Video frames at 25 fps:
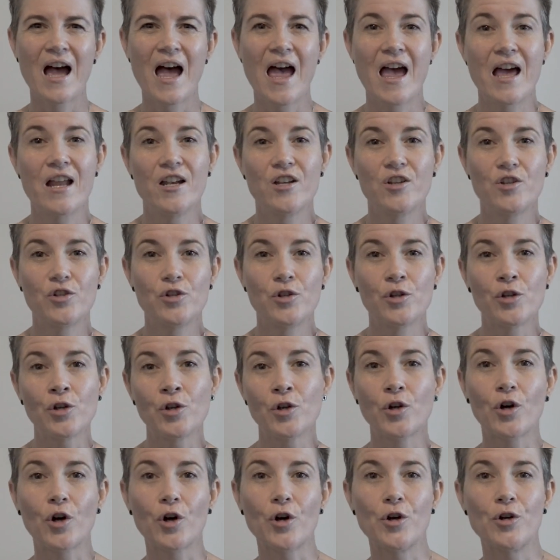And you
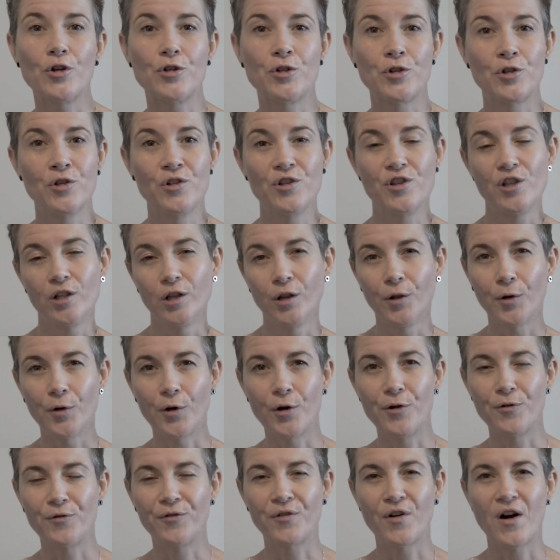can go to the
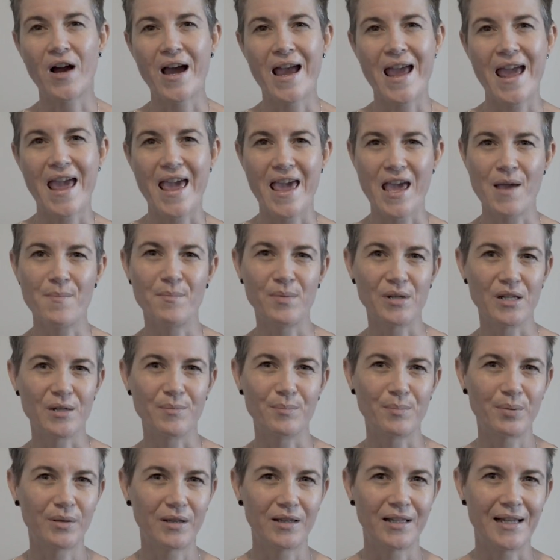Lo-Fi
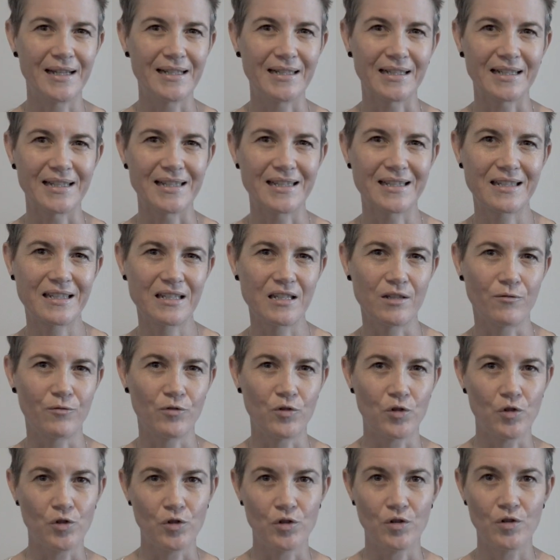Ambient playlist
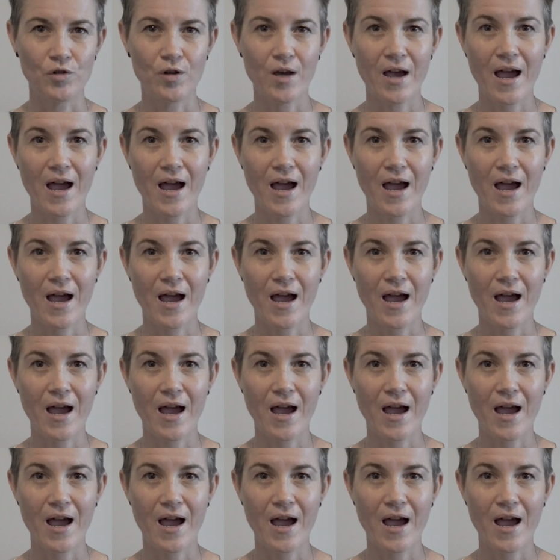if you